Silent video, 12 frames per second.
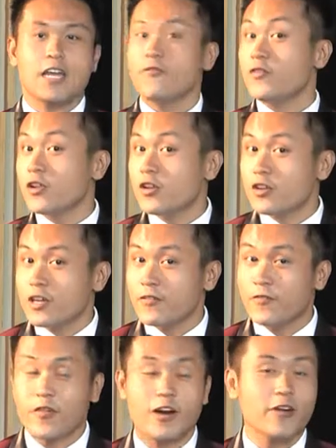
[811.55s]
If you're looking
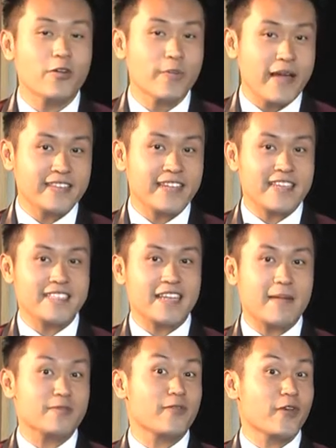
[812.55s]
for a romantic
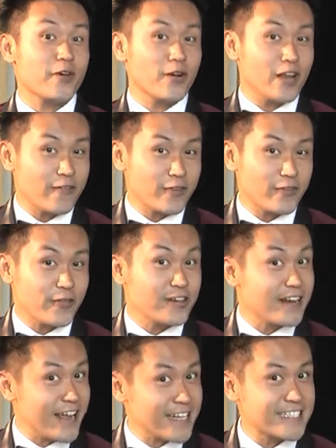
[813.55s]
escapes for your lover for
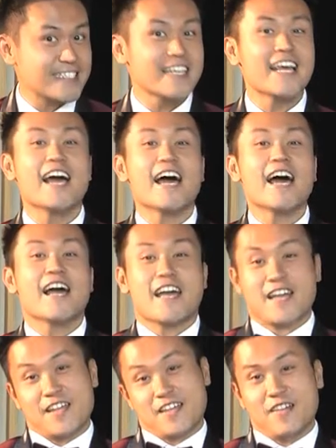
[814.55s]
the next
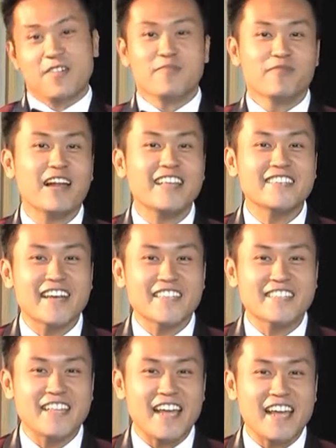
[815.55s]

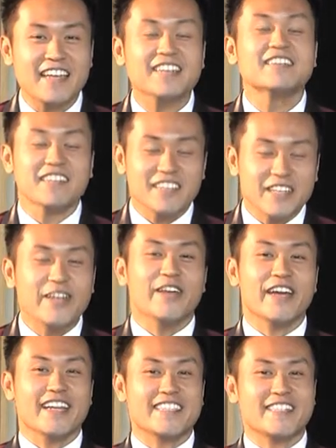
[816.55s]
Valentine's Day, you
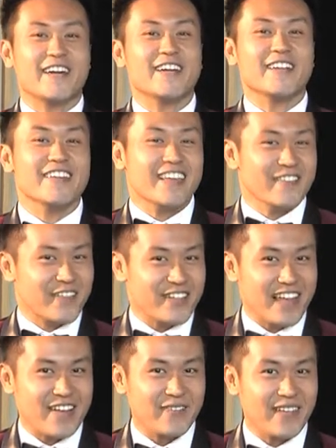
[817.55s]
gotta start looking for
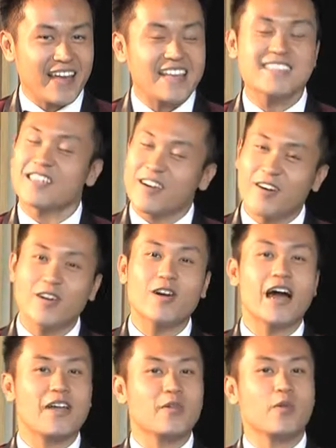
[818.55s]
that place,
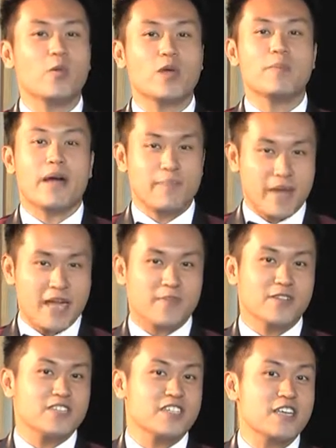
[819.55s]
go, and we might be
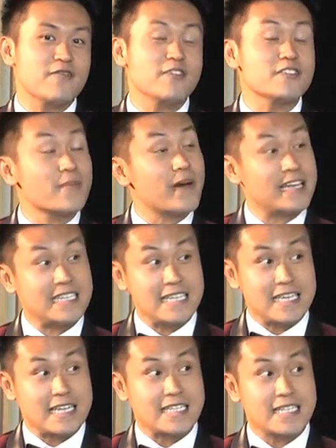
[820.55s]
able to give you some
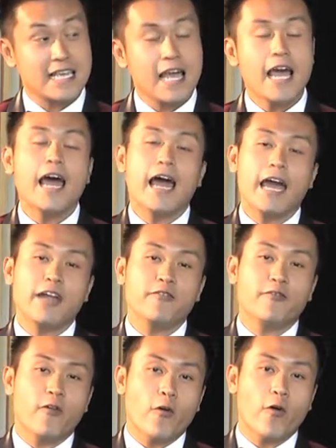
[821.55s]
ideas. And
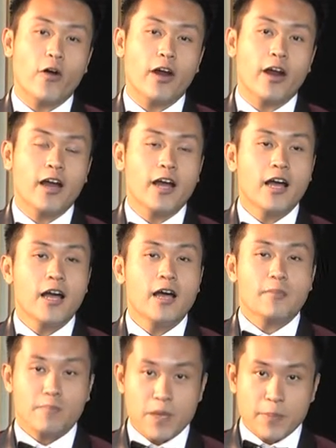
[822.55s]
for
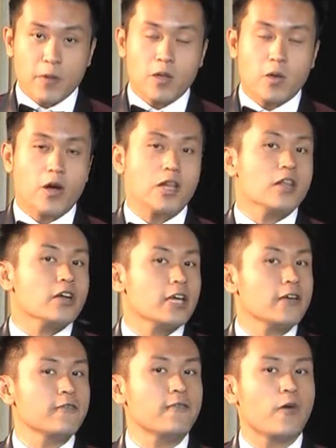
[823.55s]
people who are
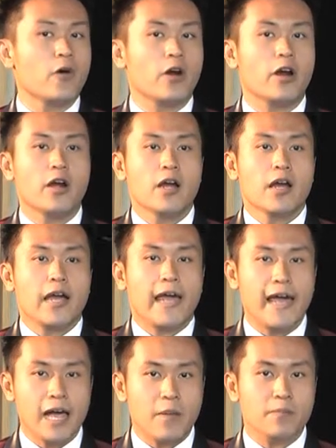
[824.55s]
looking for
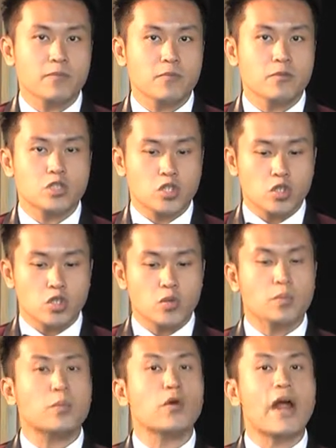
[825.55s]
help
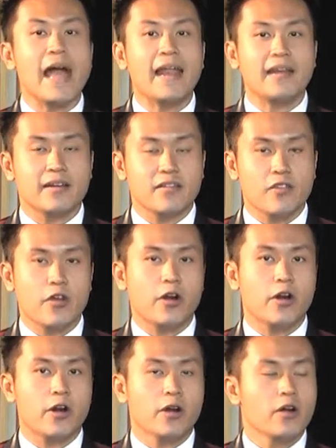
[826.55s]
to brand
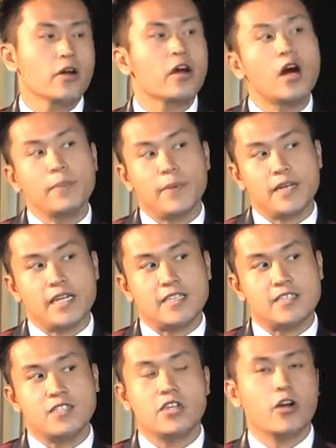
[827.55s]
their
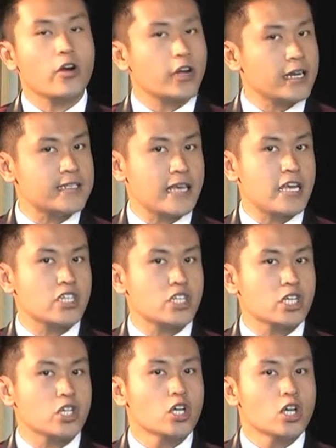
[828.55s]
companies, their
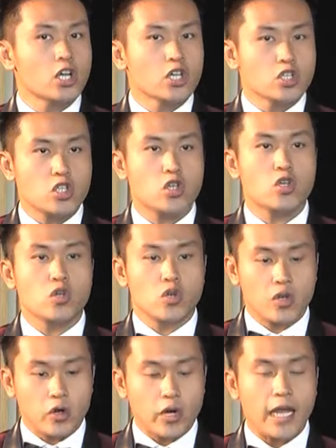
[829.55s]
organization, to
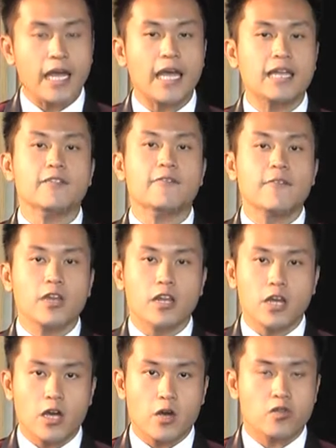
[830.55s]
create
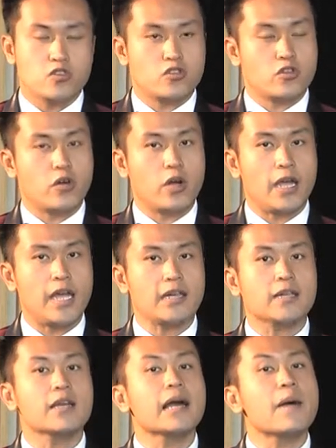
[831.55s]
videos, to create
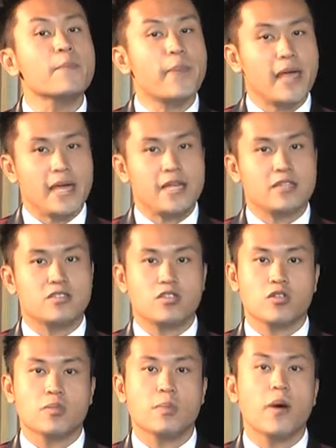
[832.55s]
campaign,
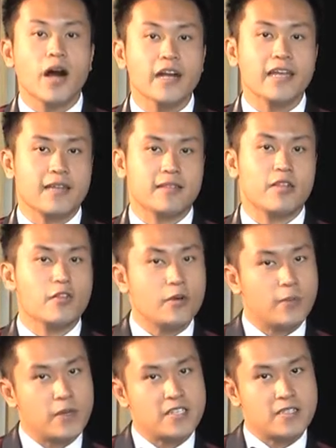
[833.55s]
to market their
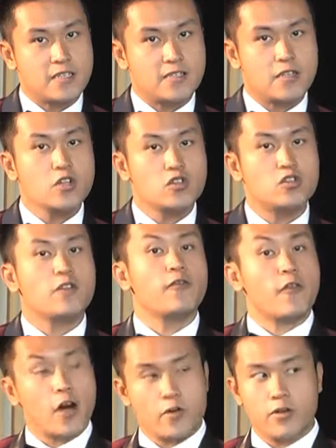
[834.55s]
business to the
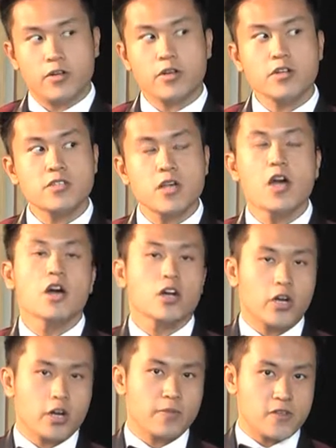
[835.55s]
foreigners,
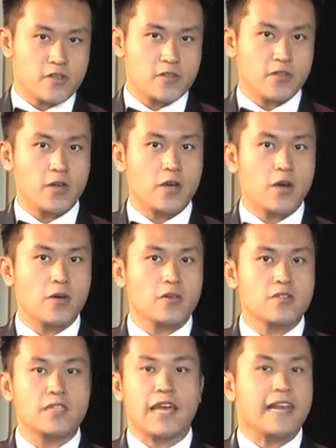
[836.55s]
Kirby
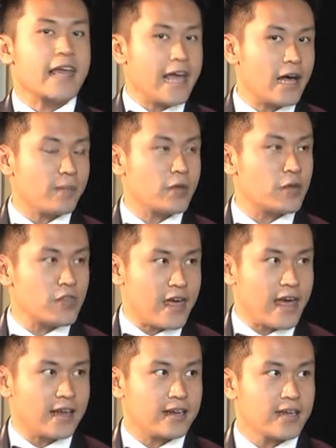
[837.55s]
Studios can help you
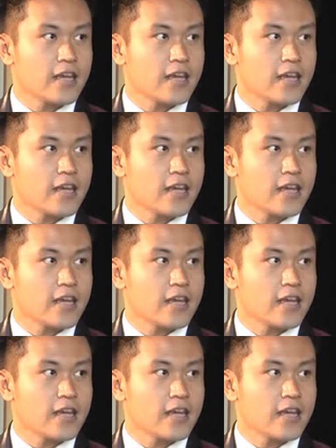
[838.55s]
that.